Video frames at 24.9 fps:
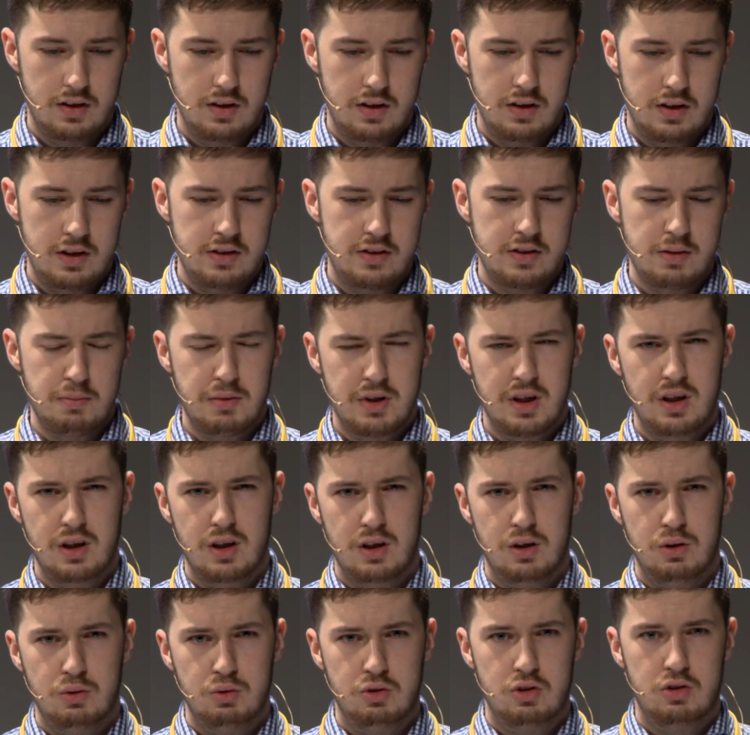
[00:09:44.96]
It's something that
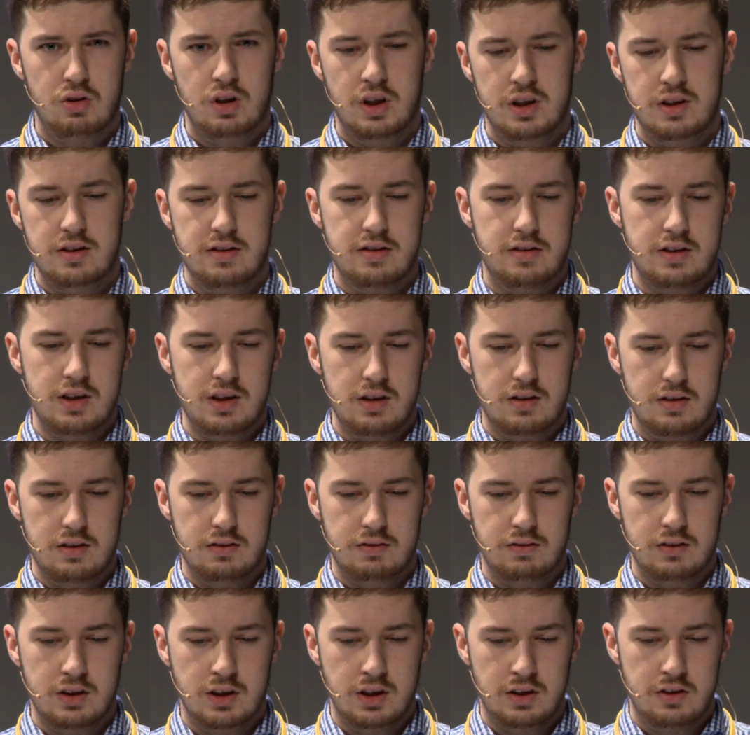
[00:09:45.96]
I'll try
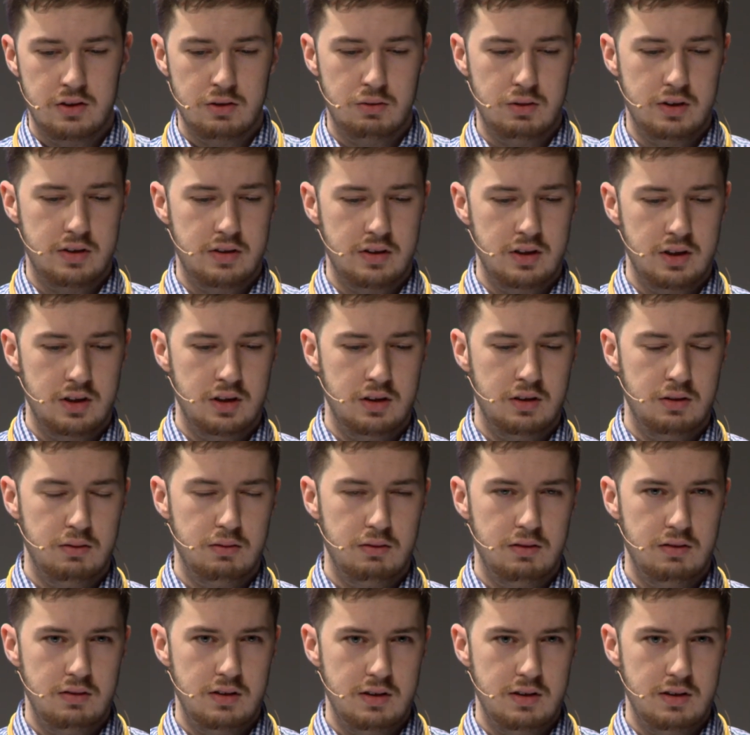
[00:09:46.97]
instinctively to return